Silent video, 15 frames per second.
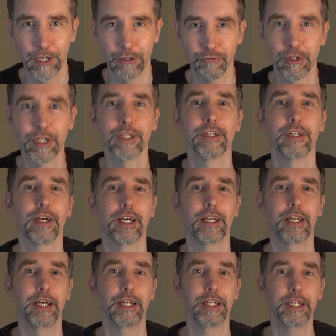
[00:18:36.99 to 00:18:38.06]
written
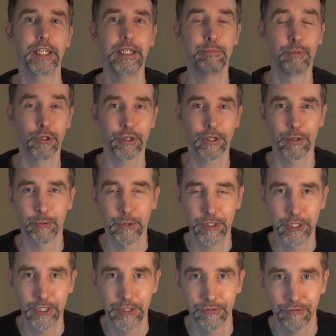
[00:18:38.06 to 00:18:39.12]
an ebook
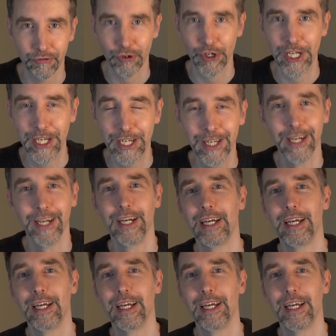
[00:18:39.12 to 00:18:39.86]
which is free